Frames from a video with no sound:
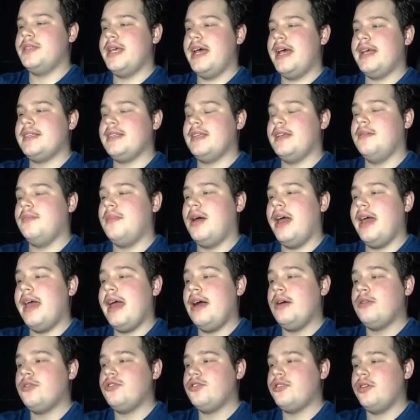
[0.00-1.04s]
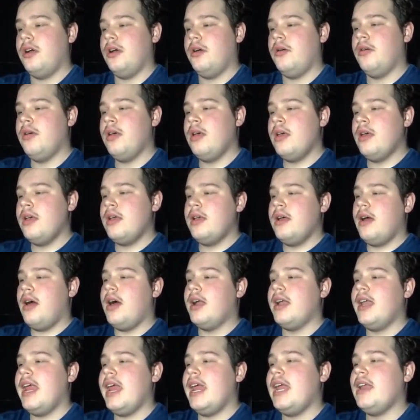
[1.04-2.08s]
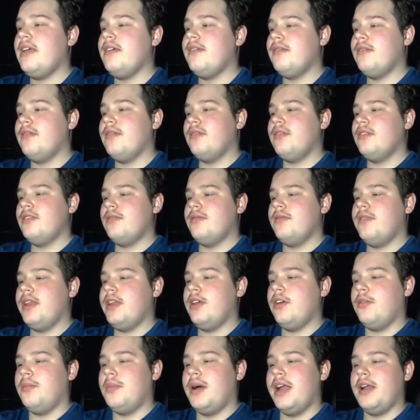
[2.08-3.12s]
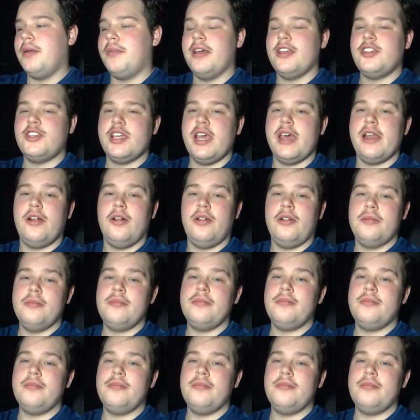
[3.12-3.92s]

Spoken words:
ask in my outro on any video of mine on my channel.